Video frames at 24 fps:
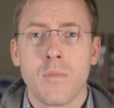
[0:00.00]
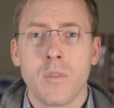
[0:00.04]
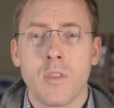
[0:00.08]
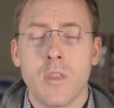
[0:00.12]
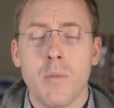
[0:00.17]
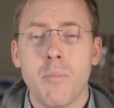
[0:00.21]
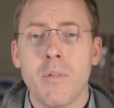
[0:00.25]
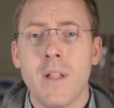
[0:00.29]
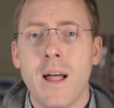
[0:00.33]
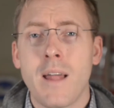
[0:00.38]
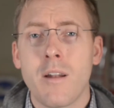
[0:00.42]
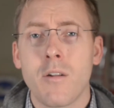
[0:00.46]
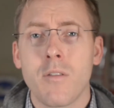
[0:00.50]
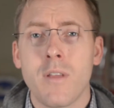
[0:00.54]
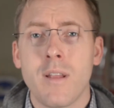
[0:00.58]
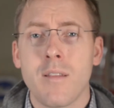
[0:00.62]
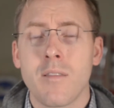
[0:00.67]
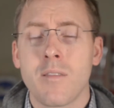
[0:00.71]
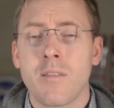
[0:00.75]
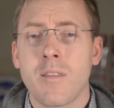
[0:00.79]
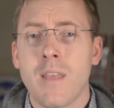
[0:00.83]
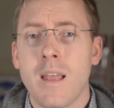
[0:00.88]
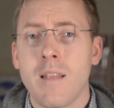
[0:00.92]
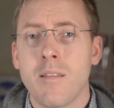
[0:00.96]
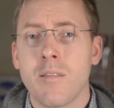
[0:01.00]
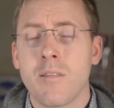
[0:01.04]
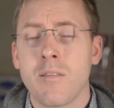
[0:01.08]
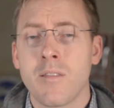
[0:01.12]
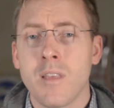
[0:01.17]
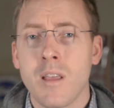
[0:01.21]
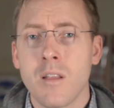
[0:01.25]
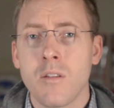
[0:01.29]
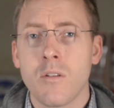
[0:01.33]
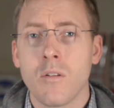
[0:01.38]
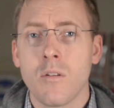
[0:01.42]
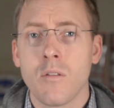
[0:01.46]
The bladder then sends
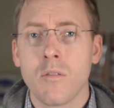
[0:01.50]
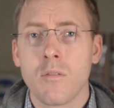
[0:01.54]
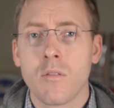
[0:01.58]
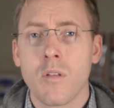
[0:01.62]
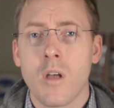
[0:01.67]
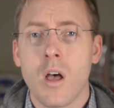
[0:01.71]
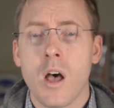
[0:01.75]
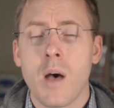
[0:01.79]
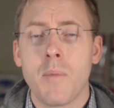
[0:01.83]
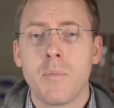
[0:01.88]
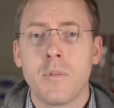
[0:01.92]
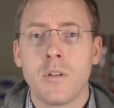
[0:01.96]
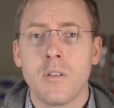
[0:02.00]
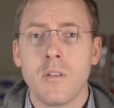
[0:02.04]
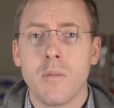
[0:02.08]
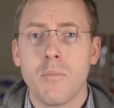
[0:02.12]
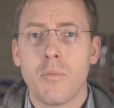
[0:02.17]
signals up to the